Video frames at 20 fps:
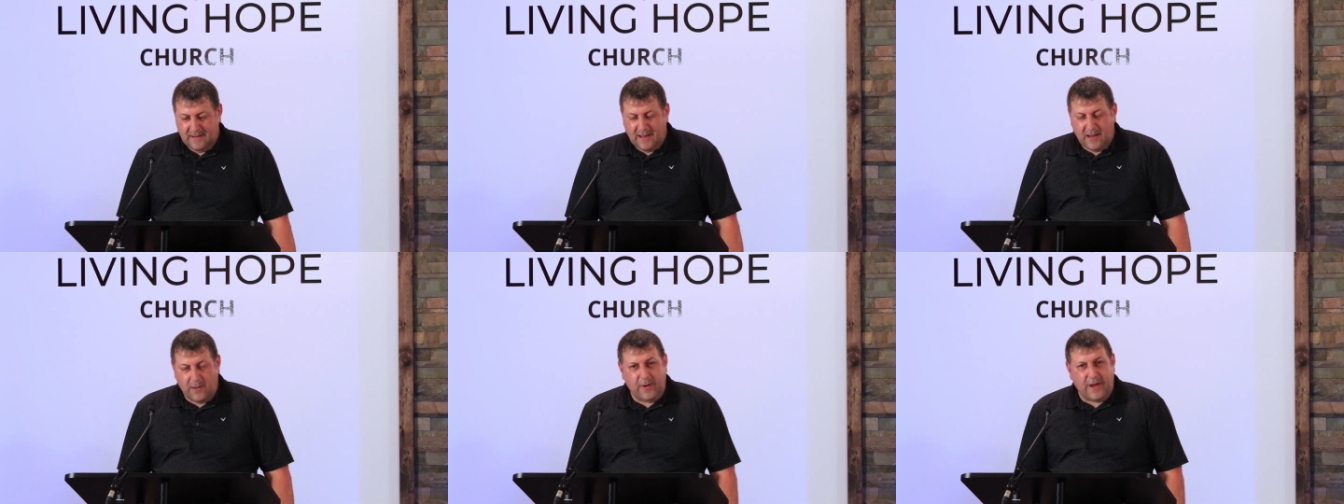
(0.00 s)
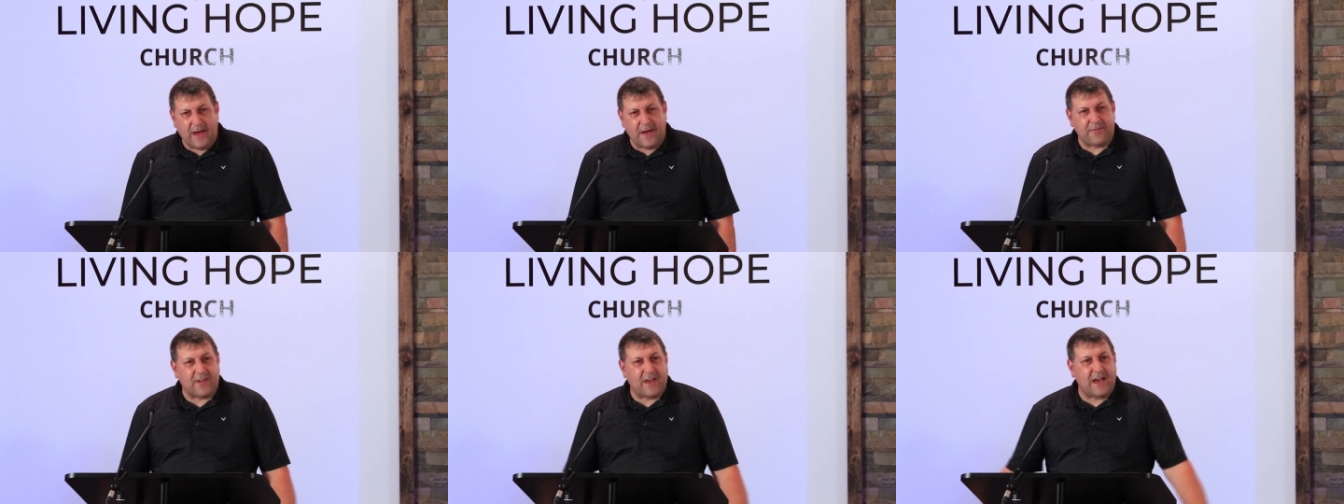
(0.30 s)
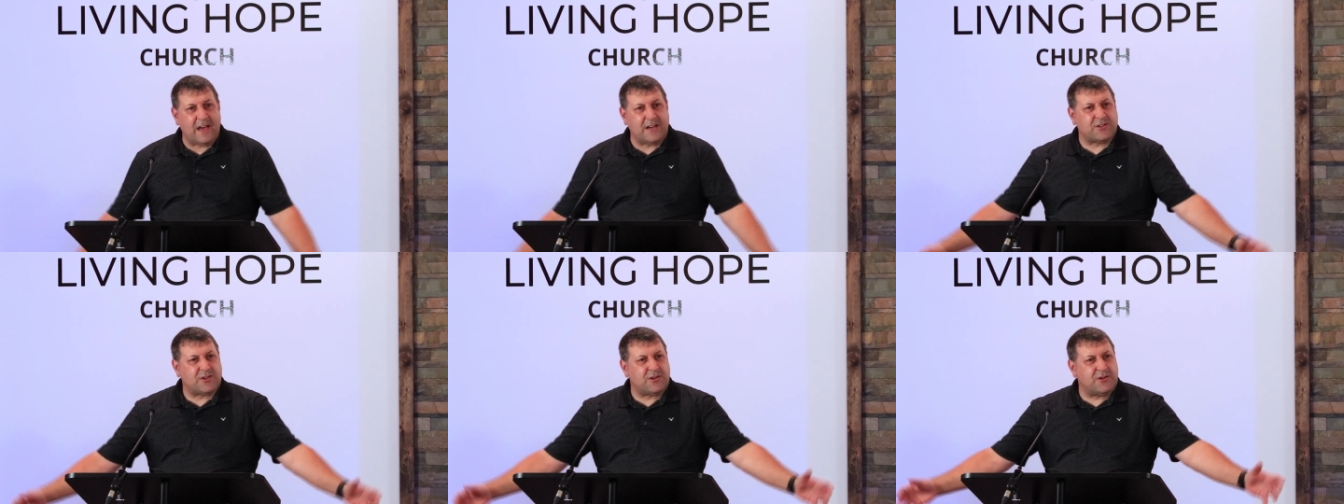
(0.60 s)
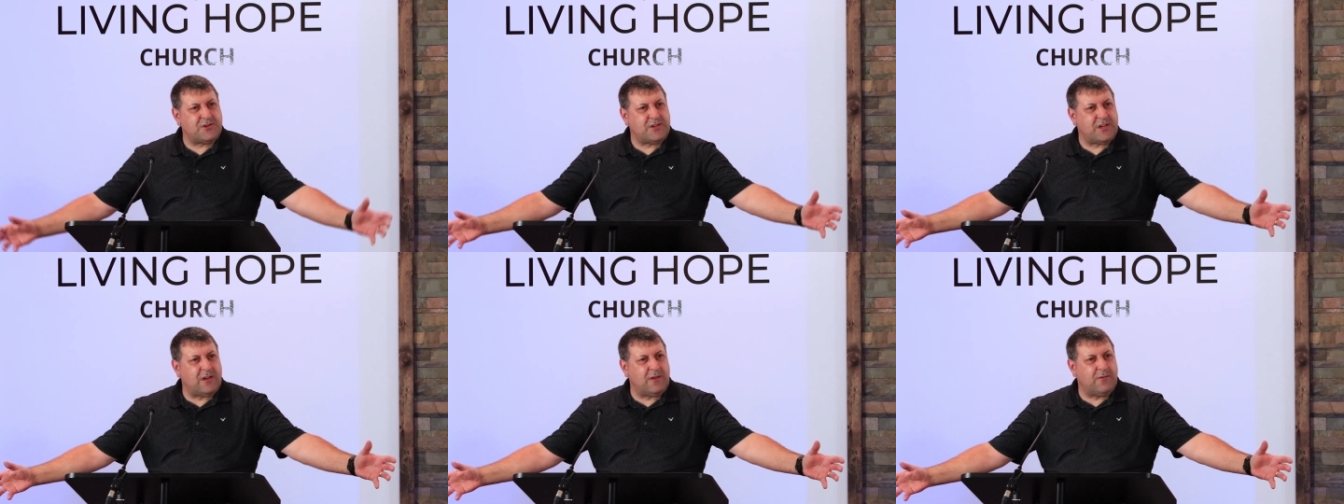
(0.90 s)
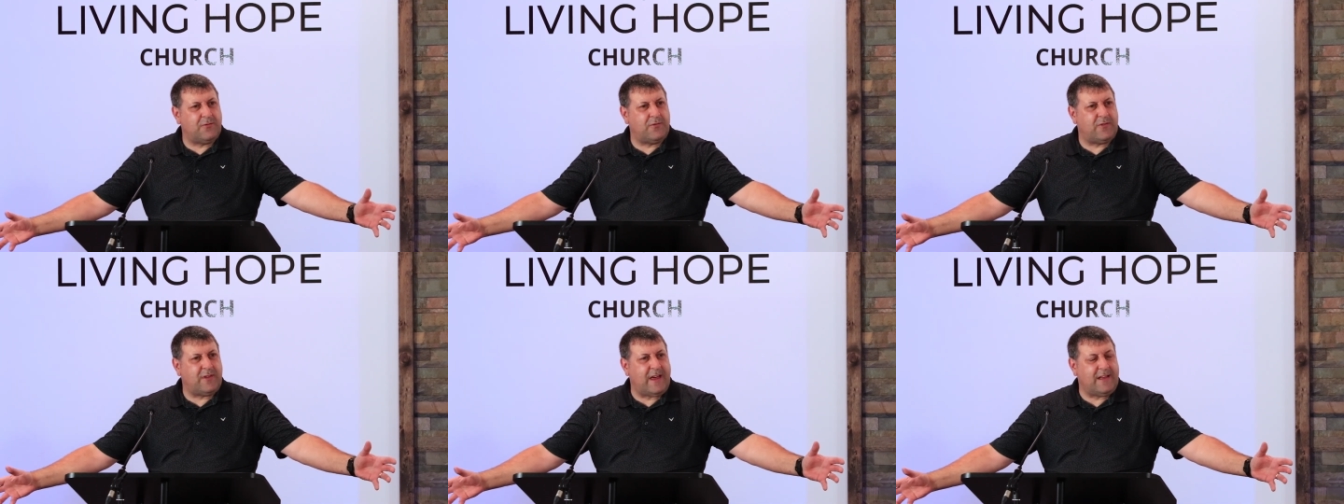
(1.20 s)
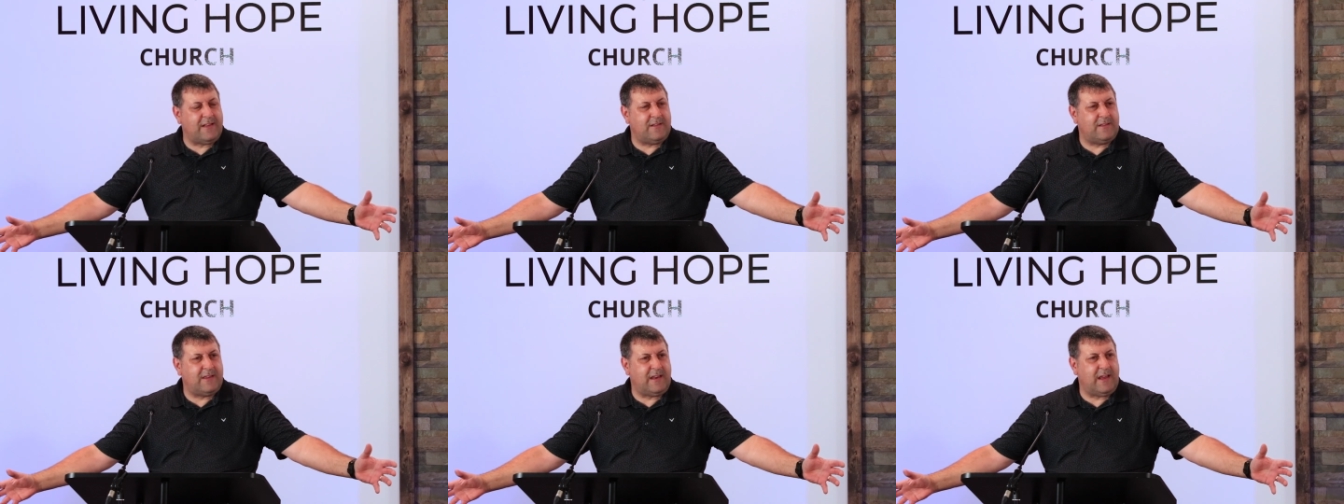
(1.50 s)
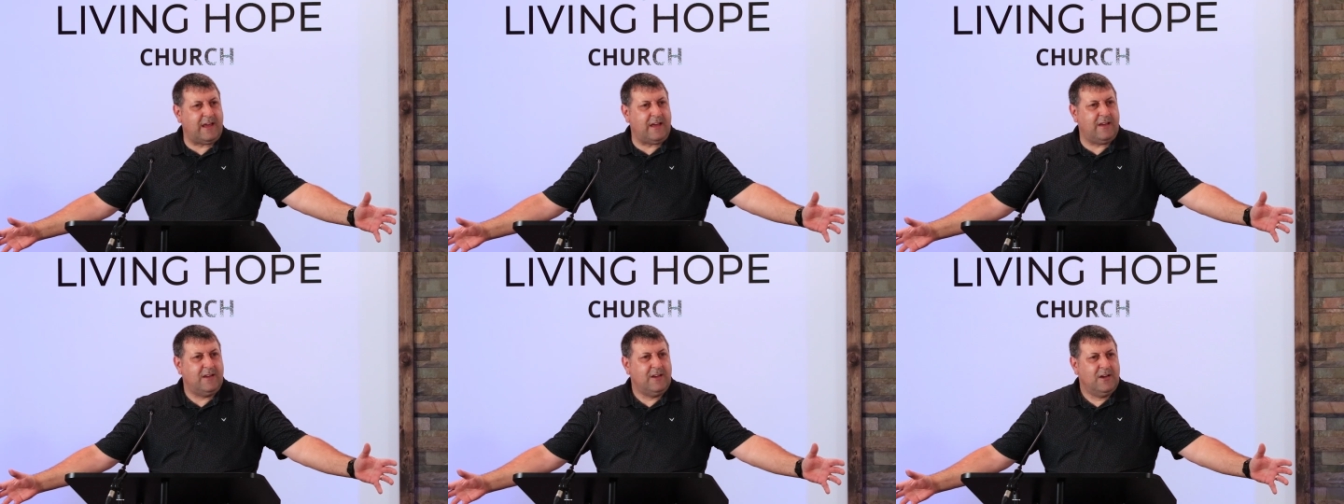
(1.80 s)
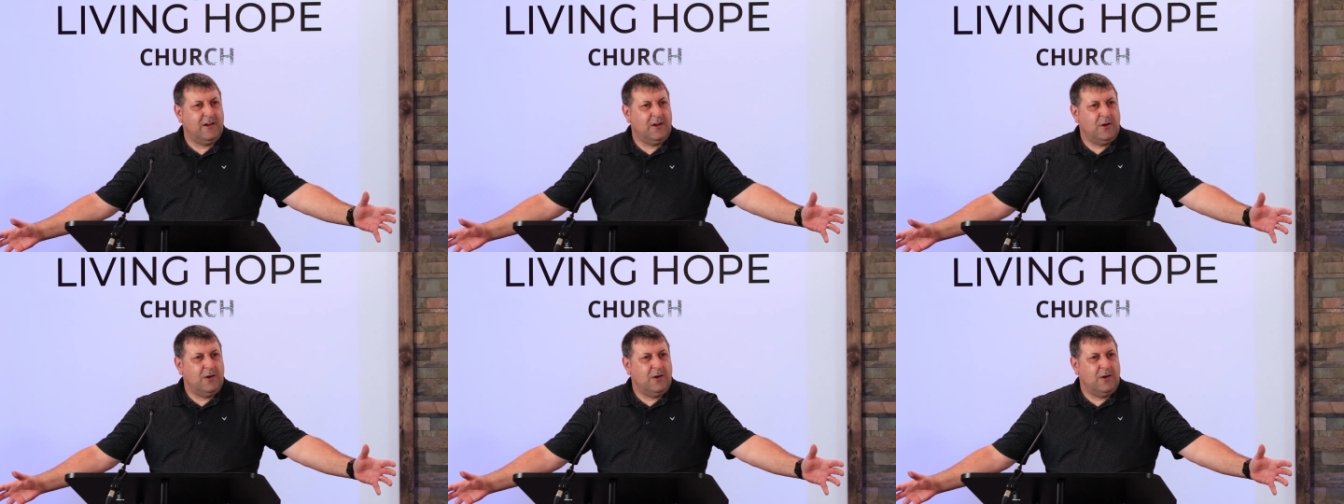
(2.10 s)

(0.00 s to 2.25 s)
And we have to ask ourselves that today.